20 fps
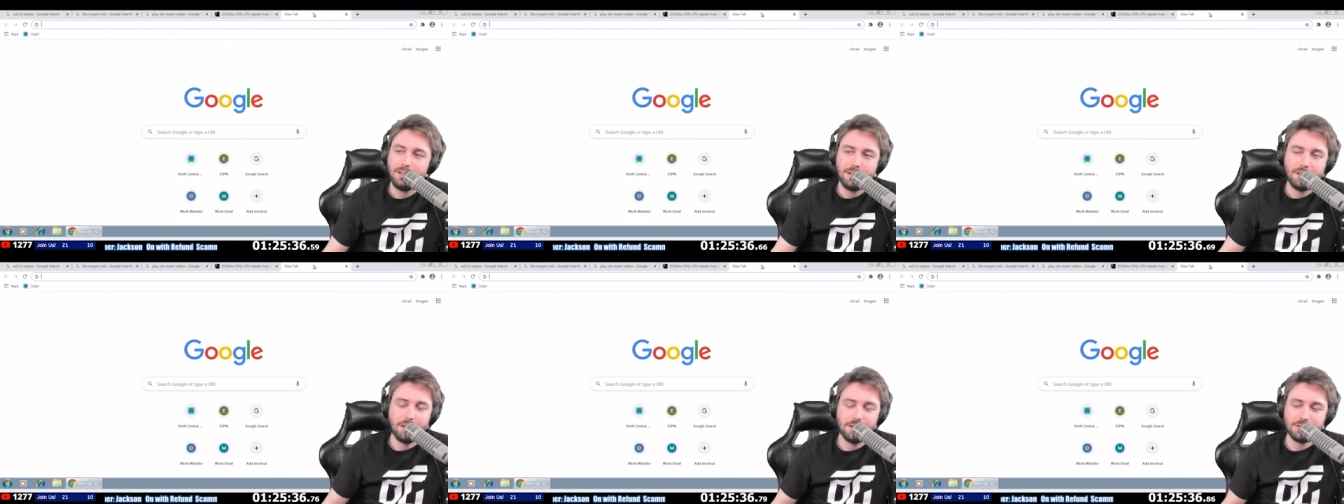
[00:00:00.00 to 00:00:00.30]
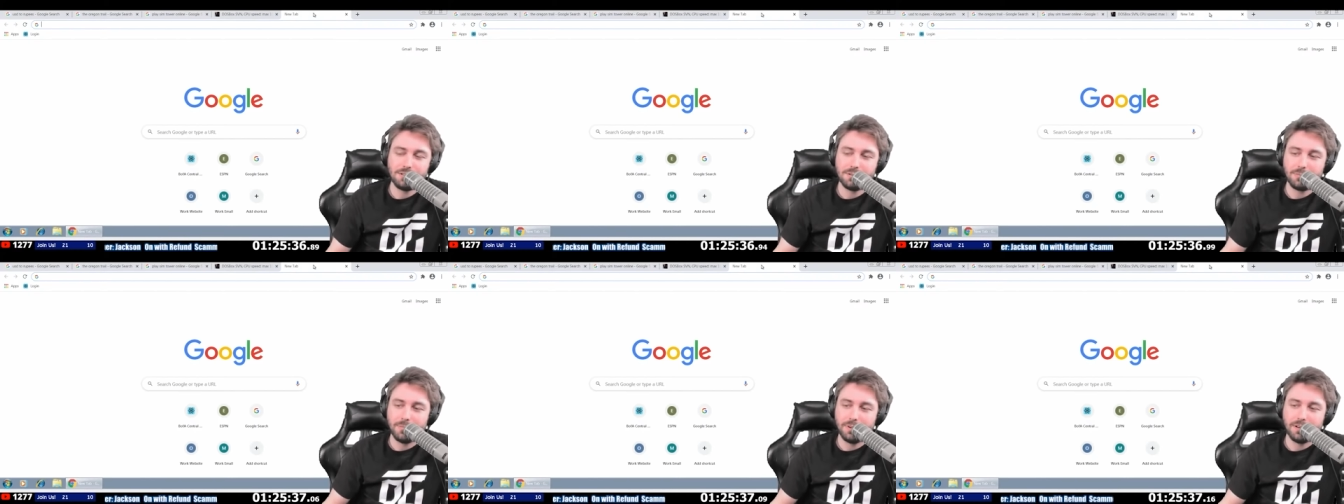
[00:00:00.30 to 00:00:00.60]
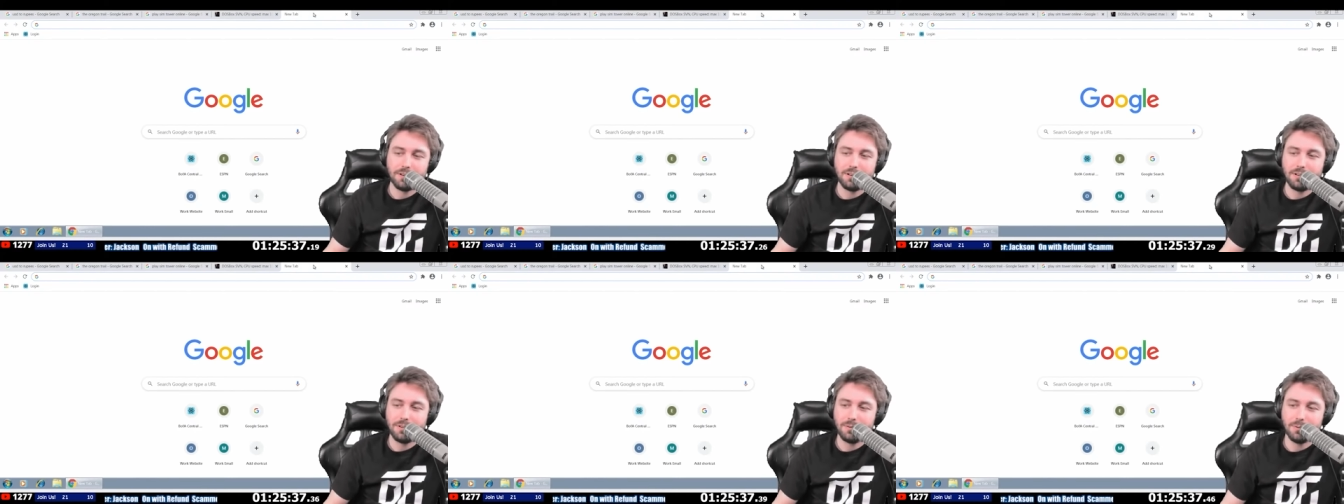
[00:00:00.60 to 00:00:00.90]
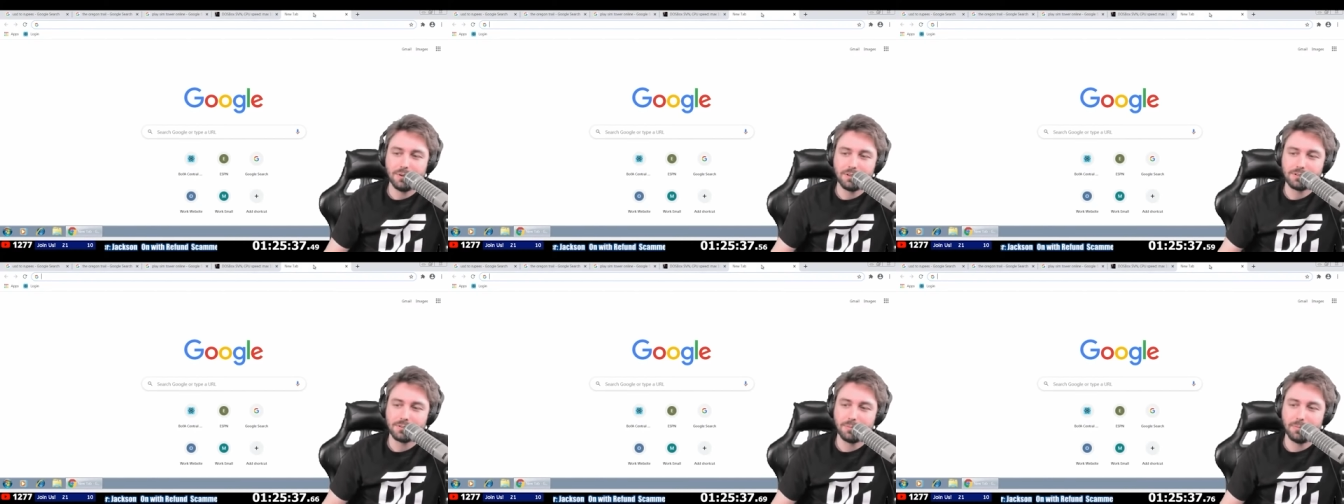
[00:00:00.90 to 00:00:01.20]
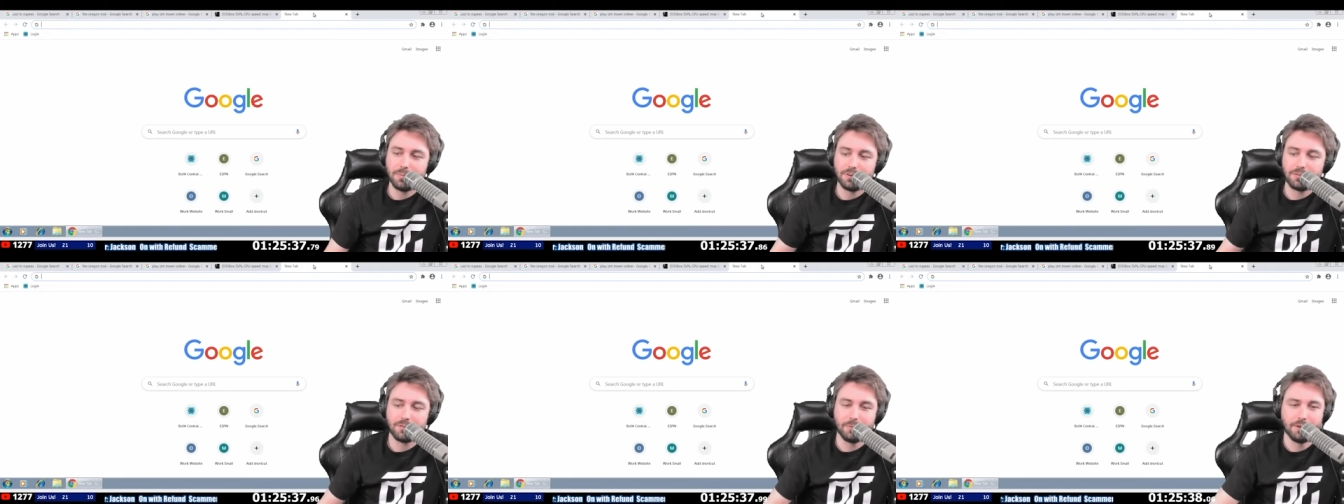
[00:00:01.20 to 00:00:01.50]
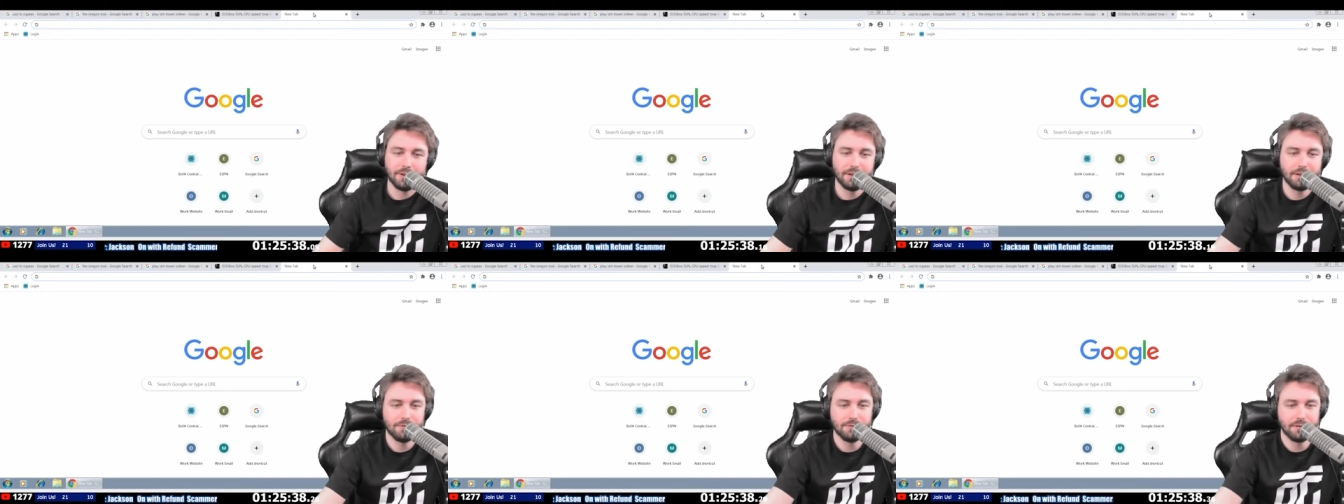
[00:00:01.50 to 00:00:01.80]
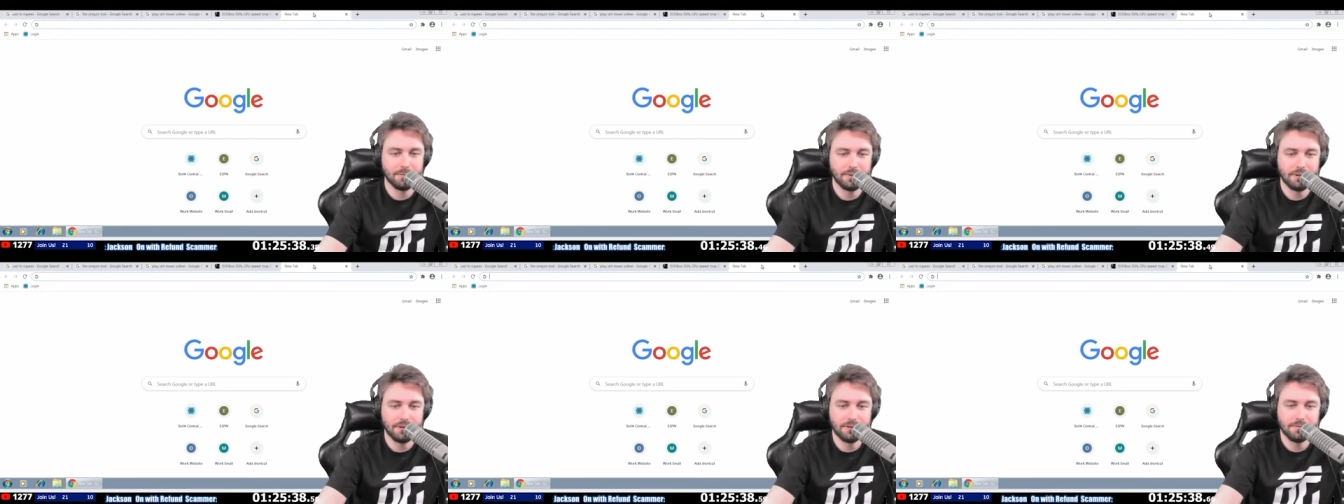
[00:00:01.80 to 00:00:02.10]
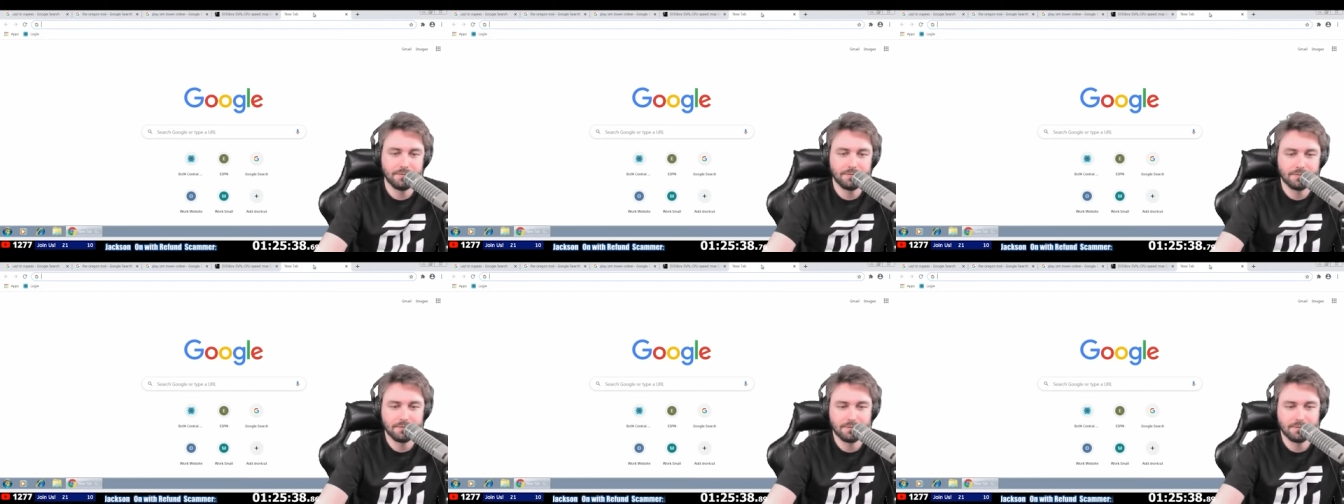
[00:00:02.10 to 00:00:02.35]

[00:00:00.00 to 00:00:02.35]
He's admitted he wants a bunch of money from me.